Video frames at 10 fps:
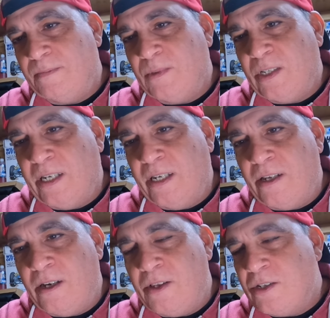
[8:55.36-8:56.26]

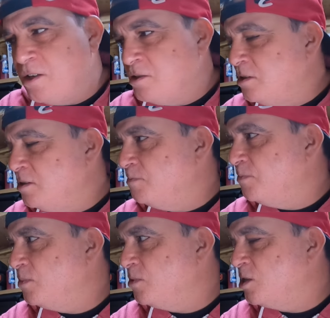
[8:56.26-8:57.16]
Yeah, there's
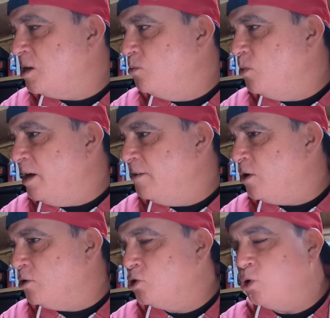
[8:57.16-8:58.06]
somewhere
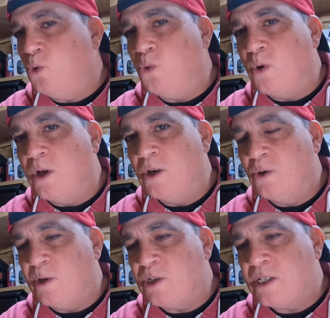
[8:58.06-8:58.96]
I've got a tool
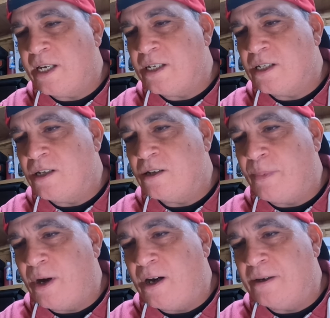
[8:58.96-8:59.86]
which takes these
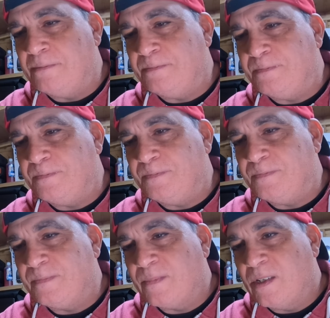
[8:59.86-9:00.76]
apart,
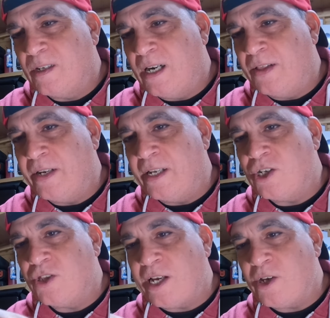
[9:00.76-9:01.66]
and
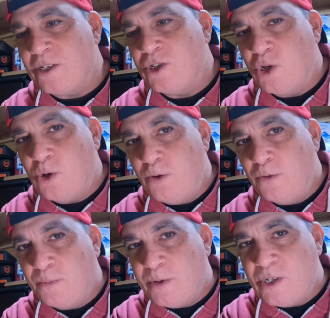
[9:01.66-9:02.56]
then they undo from the